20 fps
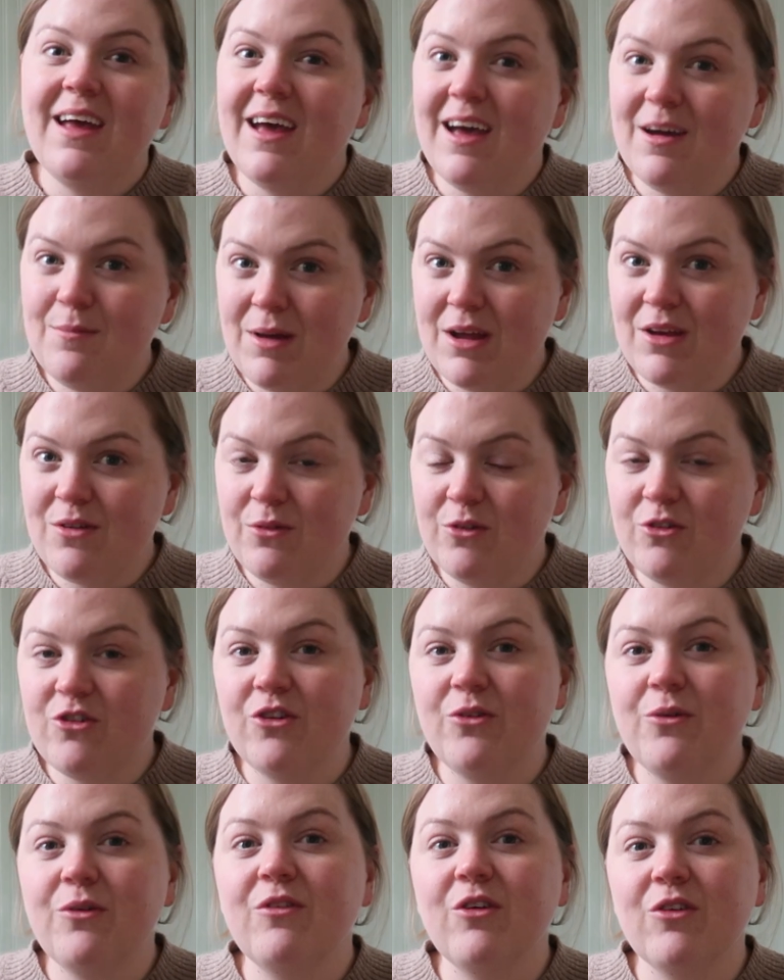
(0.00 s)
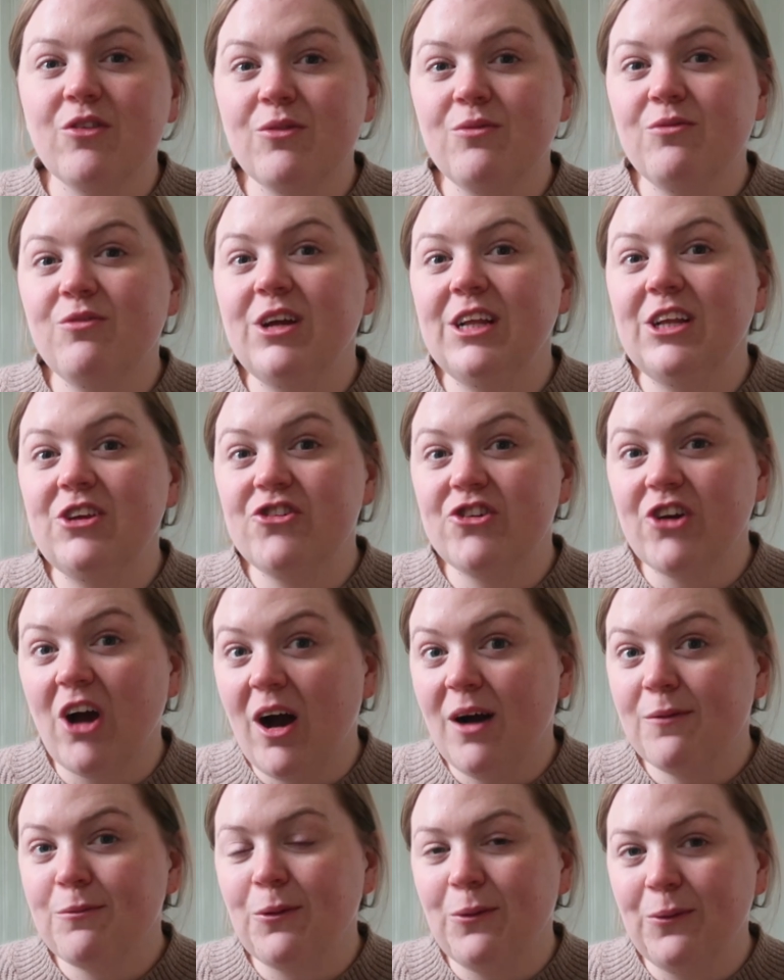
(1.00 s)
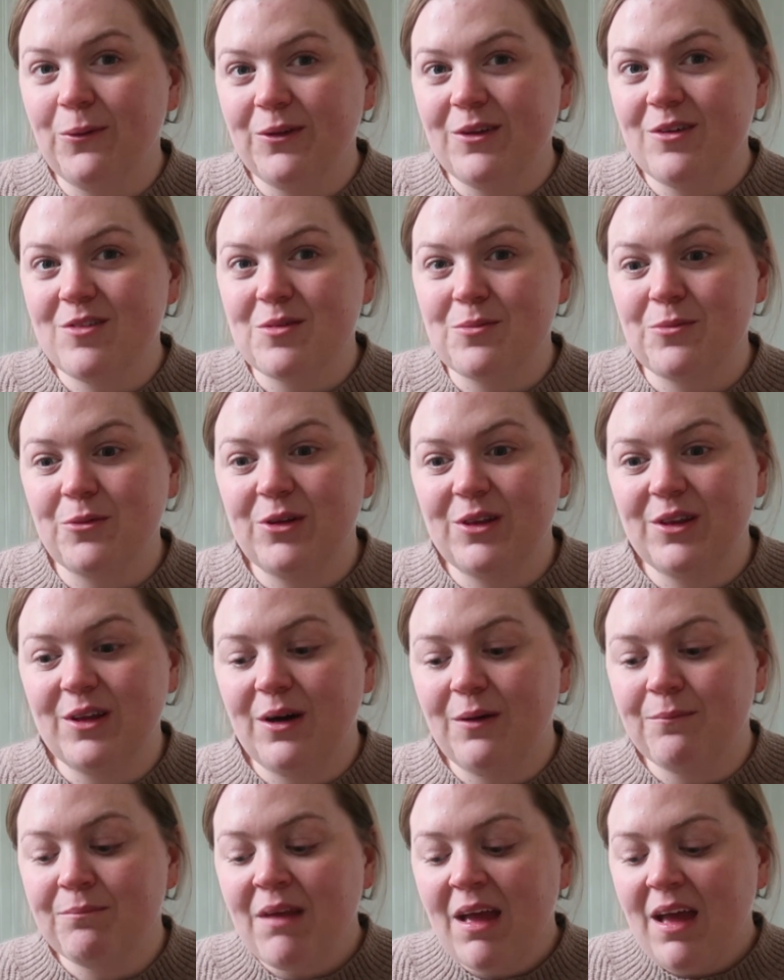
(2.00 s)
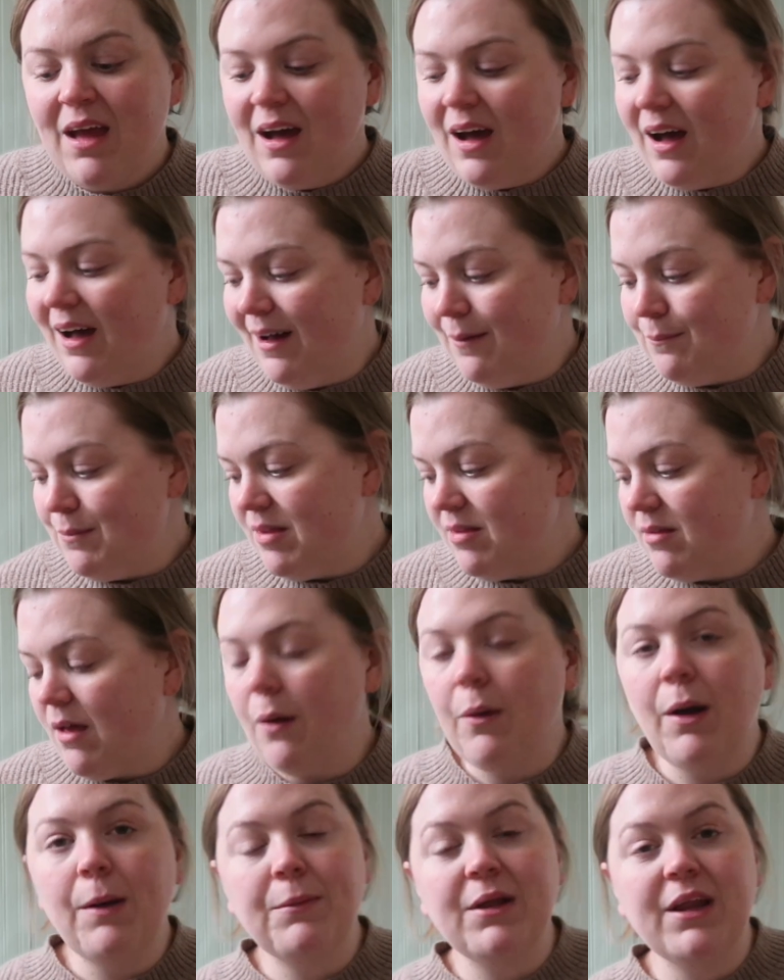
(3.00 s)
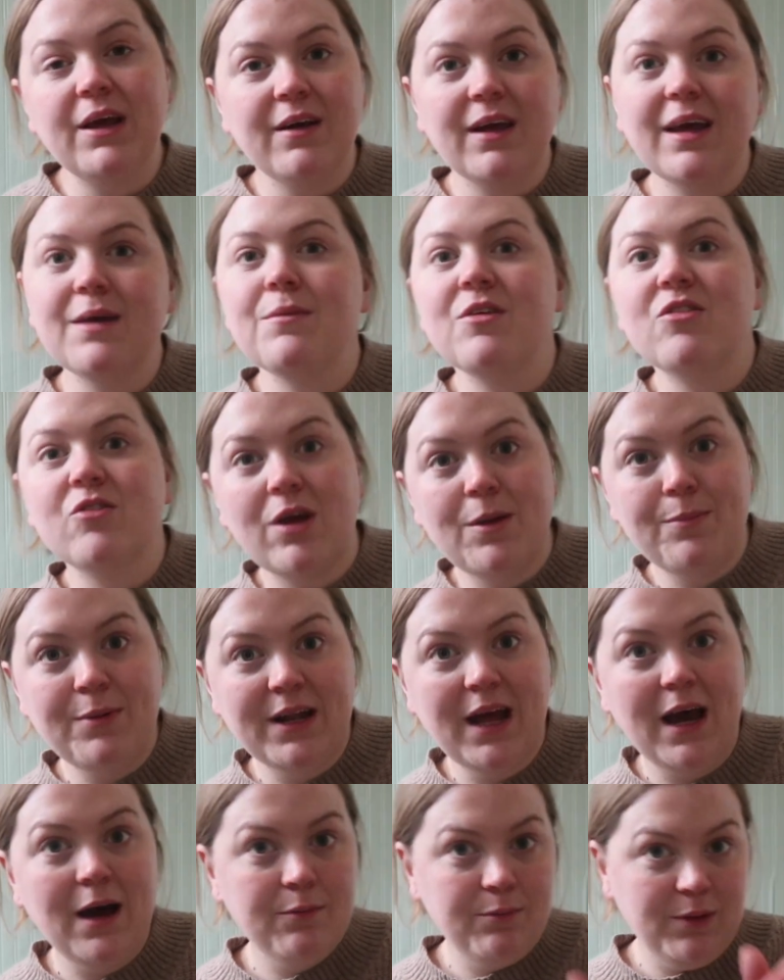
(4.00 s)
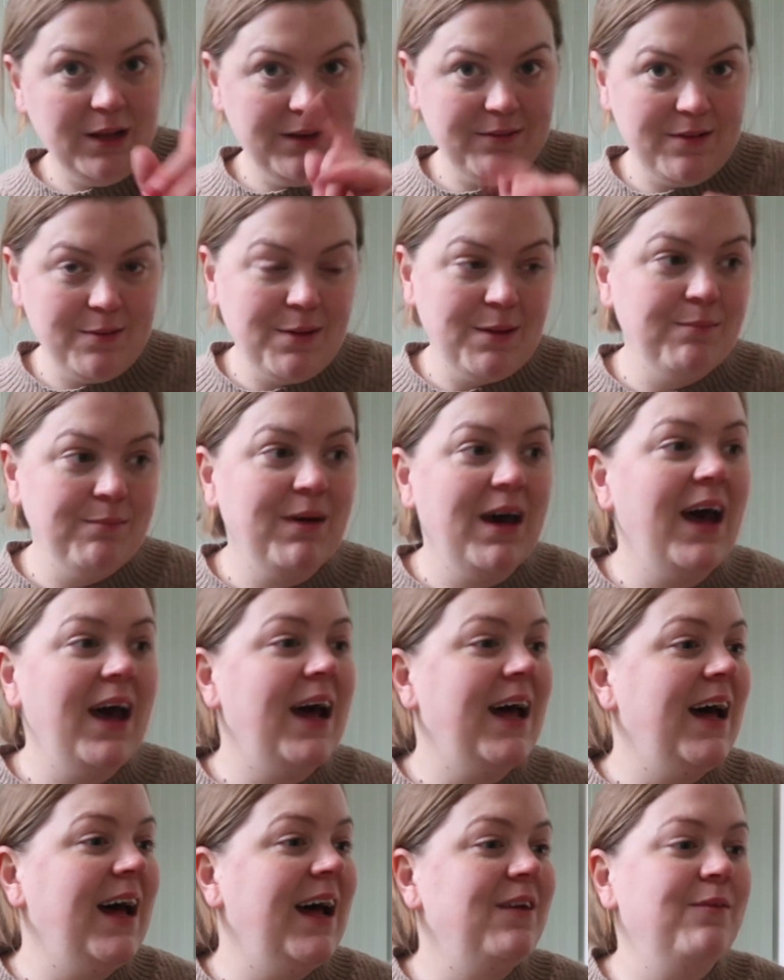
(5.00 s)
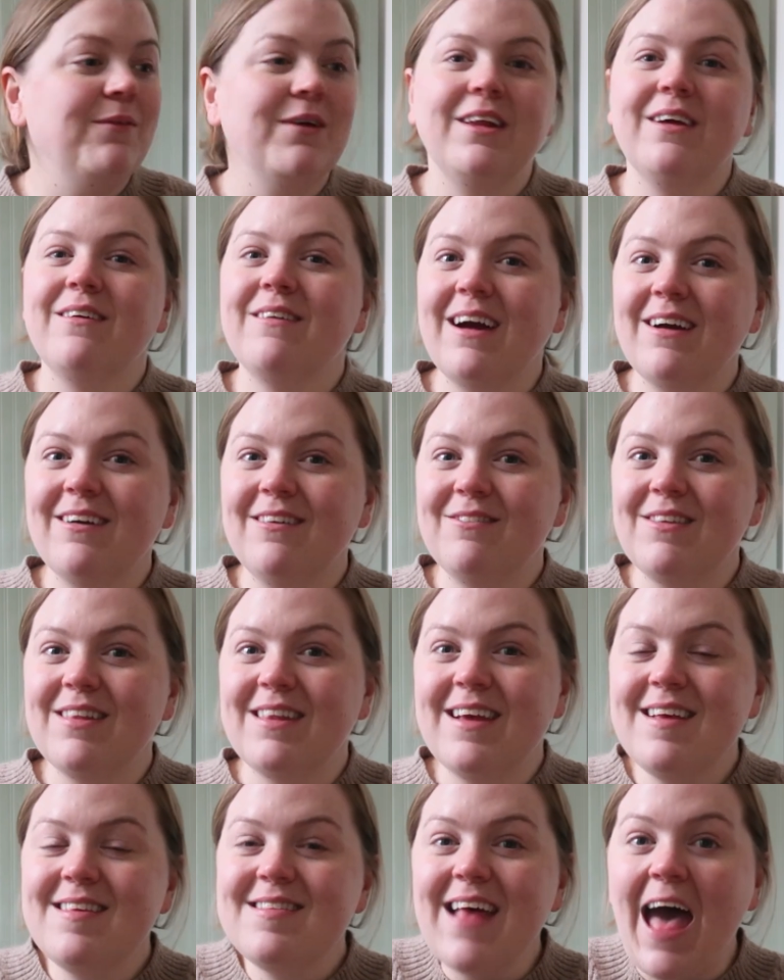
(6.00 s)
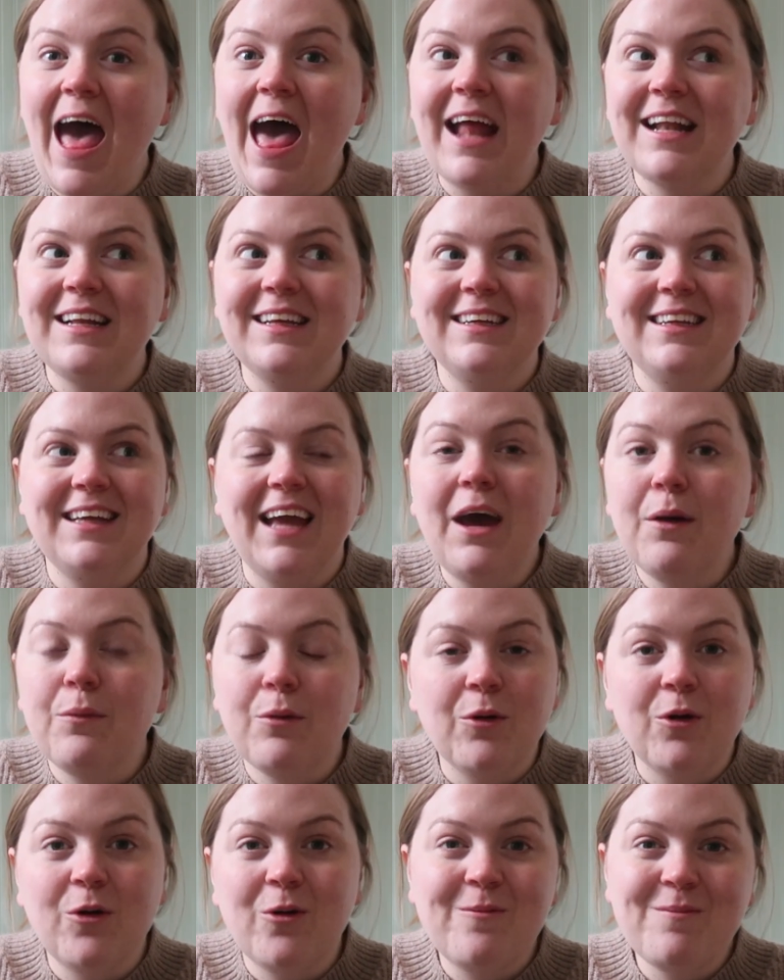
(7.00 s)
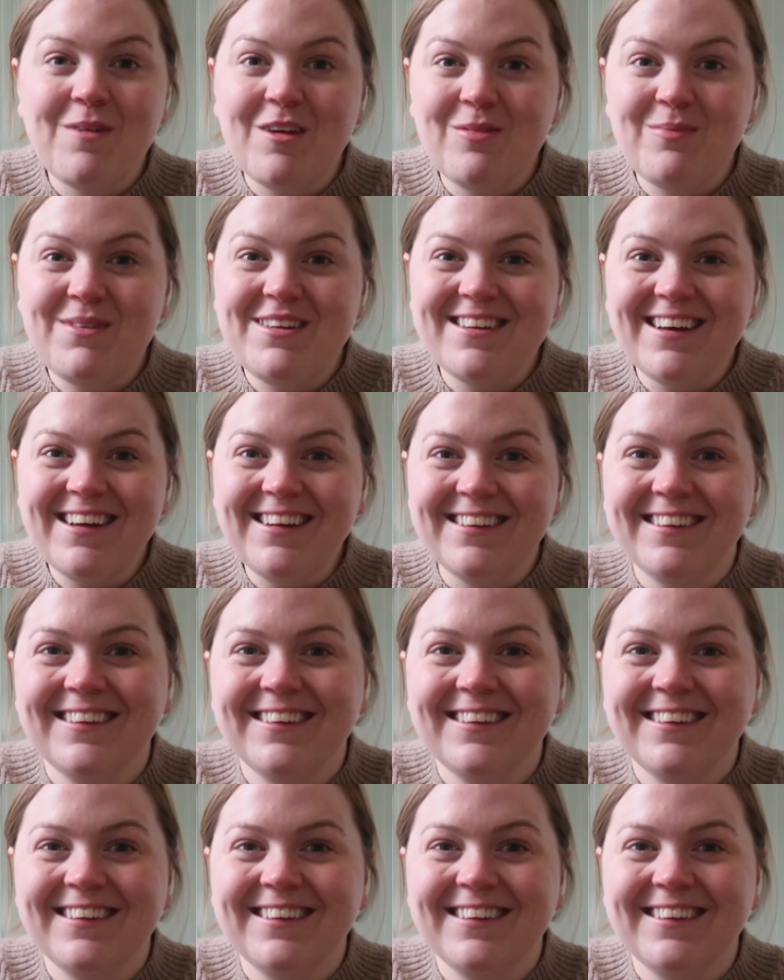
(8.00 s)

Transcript: and making sure we've got some really sharp corners and whatnot. So I'm going to go and get my scraper now while I remember, and we're going to crack on with this, and yeah, we'll almost be done.